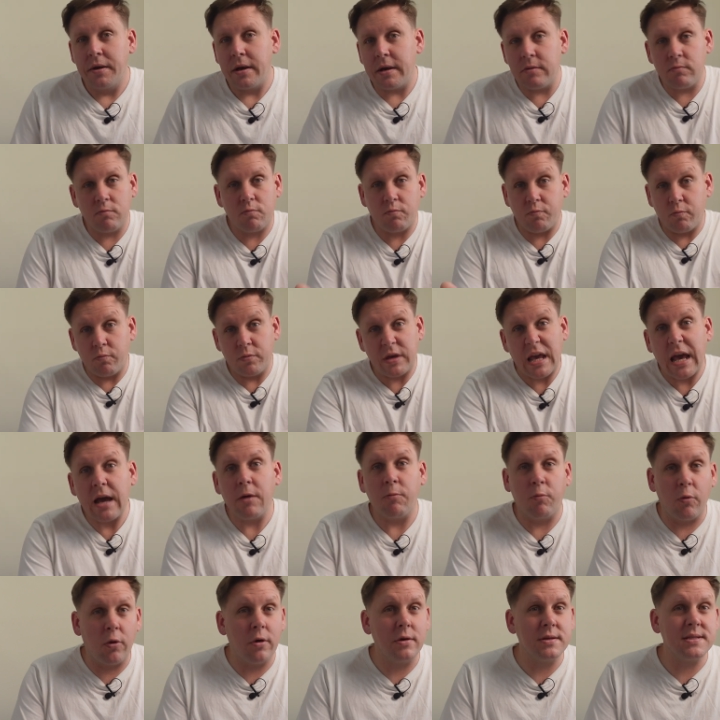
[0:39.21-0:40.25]
And yeah,
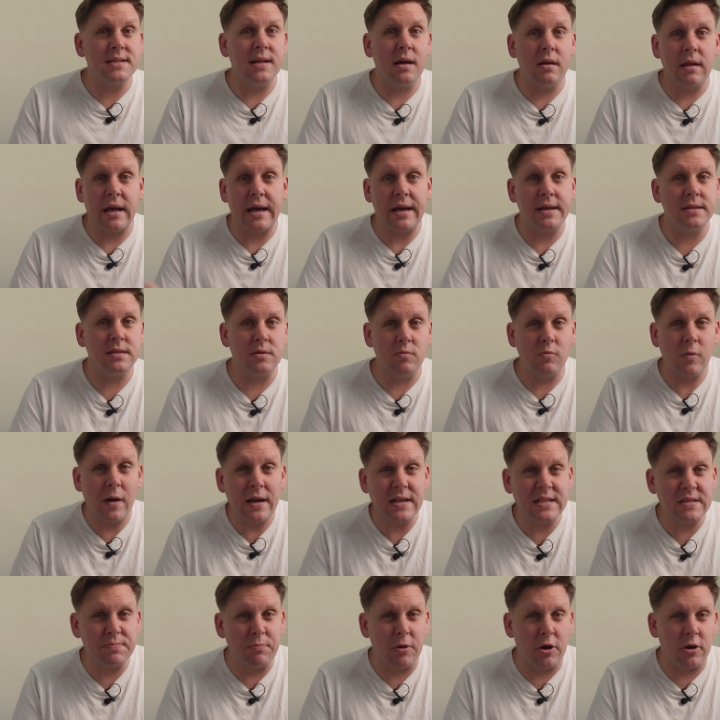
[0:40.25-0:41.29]
Walksnail has a
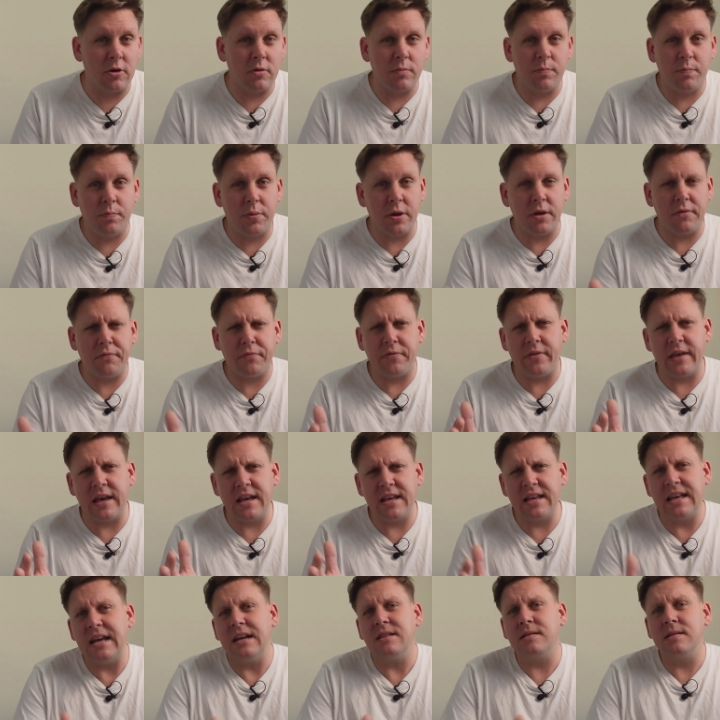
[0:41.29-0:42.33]
race mode, but they're
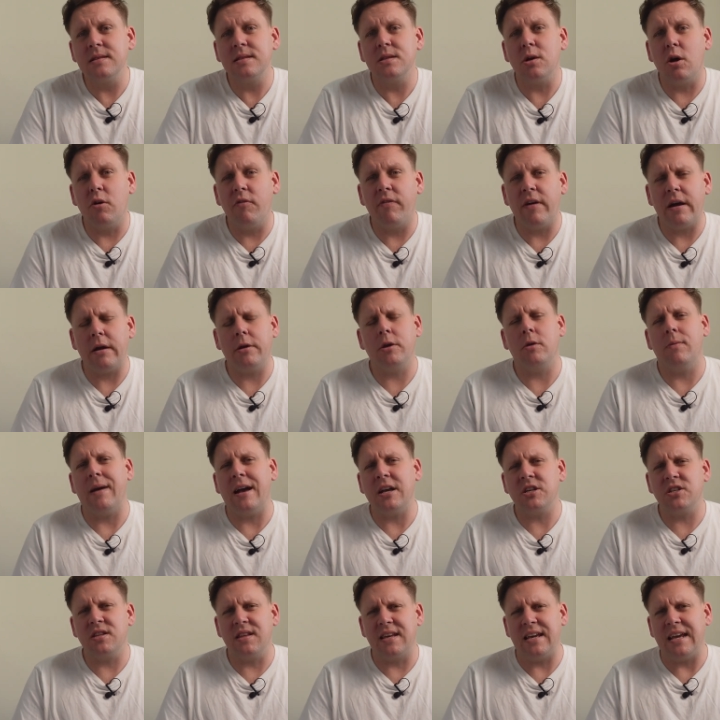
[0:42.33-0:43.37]
yet to solve how you
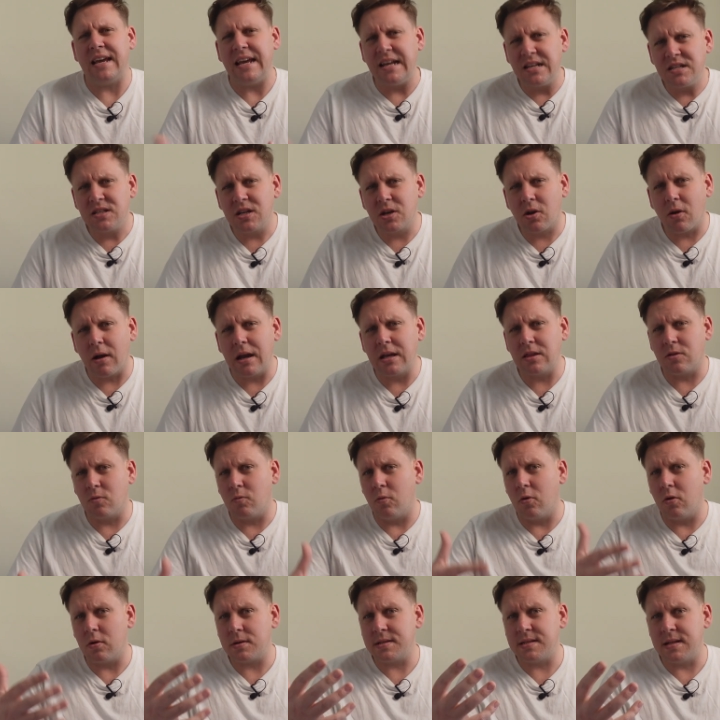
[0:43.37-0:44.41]
actually integrate the
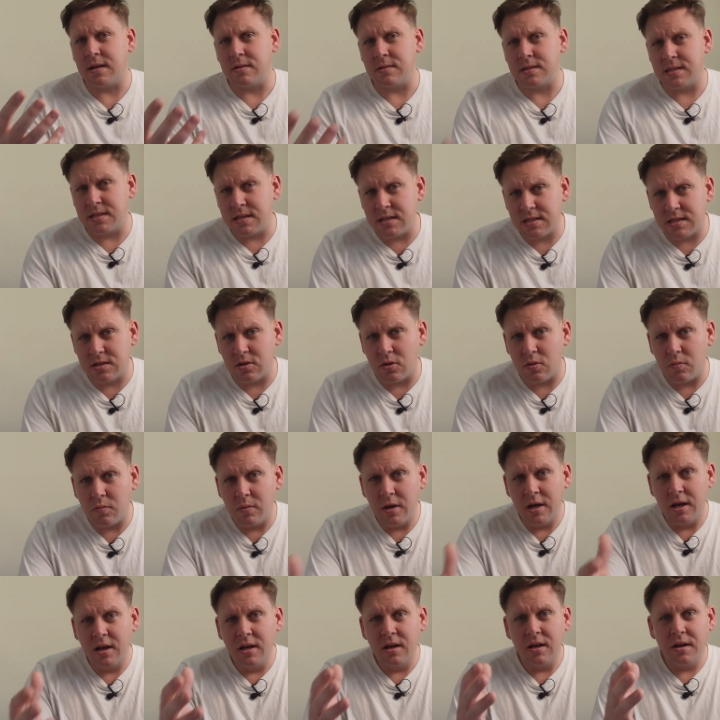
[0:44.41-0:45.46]
Walksnail system
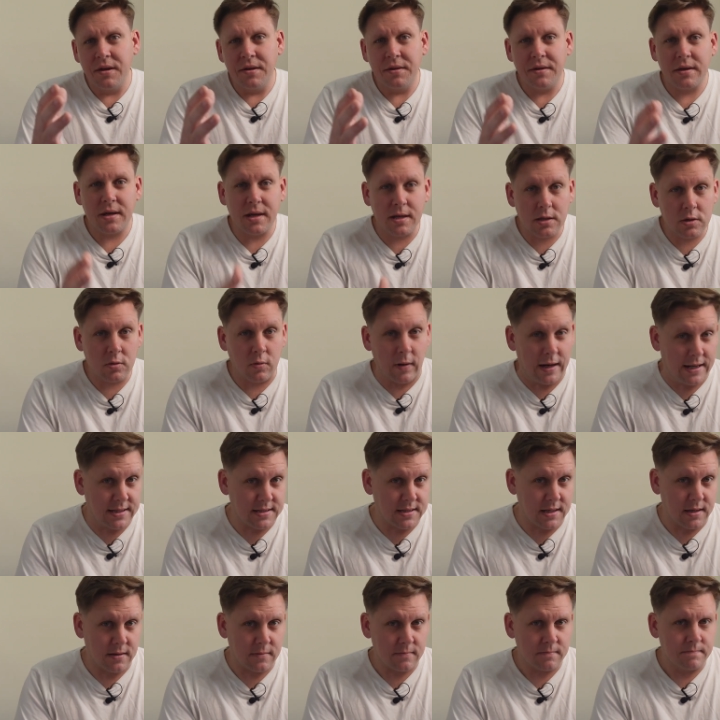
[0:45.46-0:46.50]
into
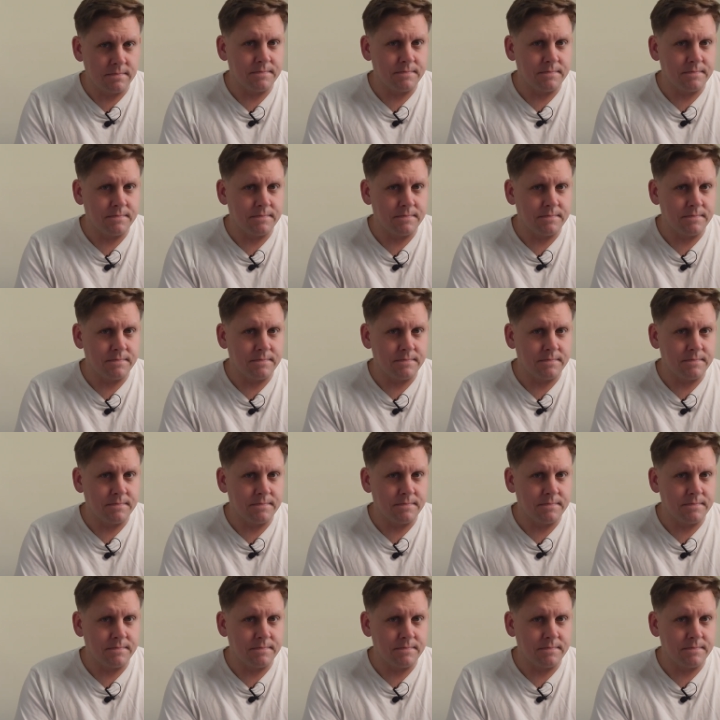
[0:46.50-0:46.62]
racing.